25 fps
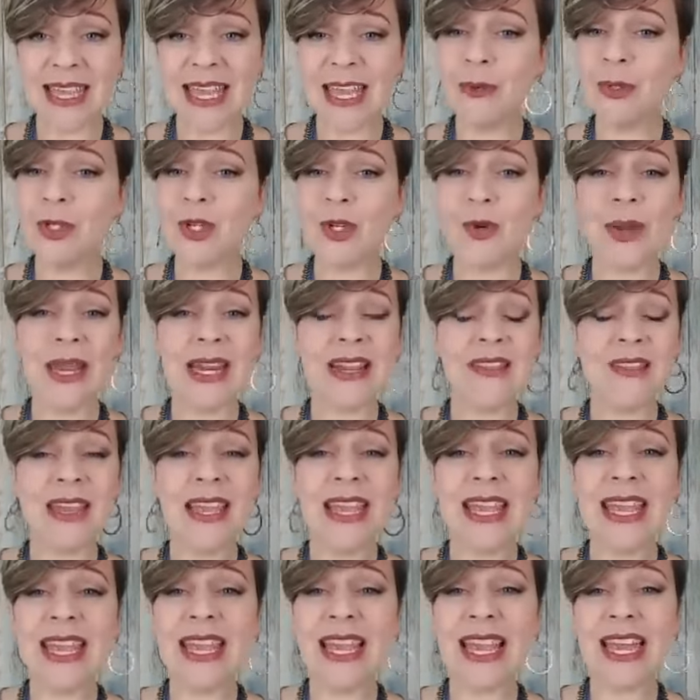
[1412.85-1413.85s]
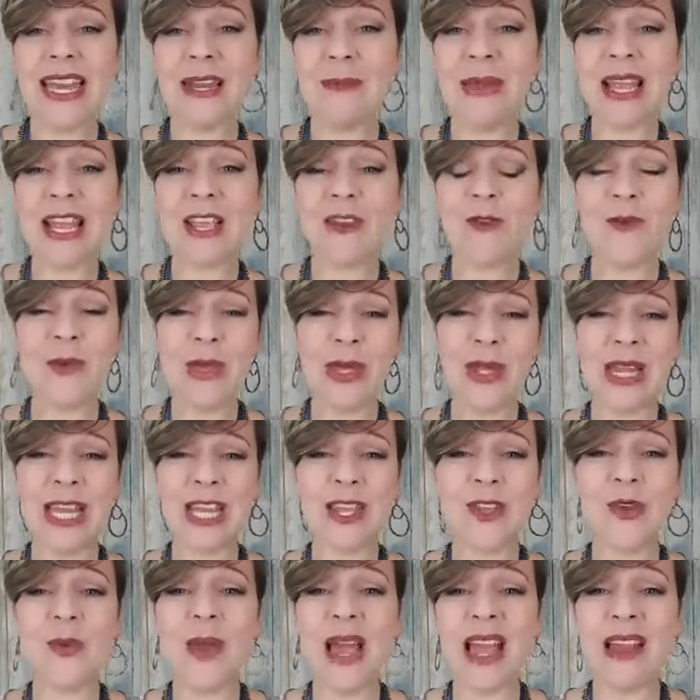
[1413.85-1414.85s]
He will do anything he can to make you feel
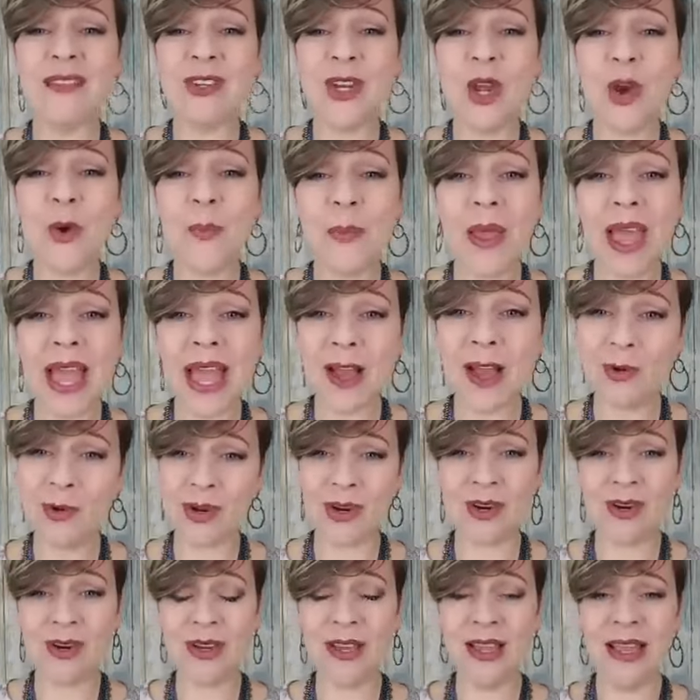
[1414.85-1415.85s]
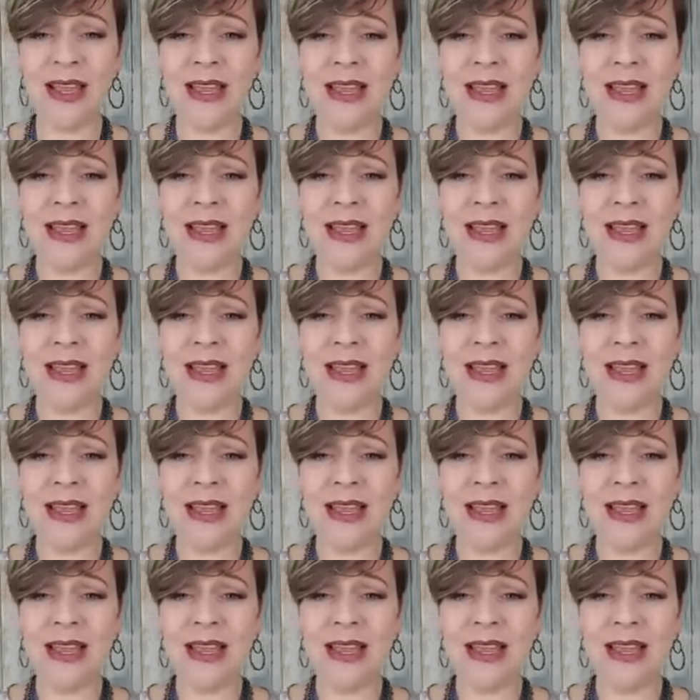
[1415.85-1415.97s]
like you have no power.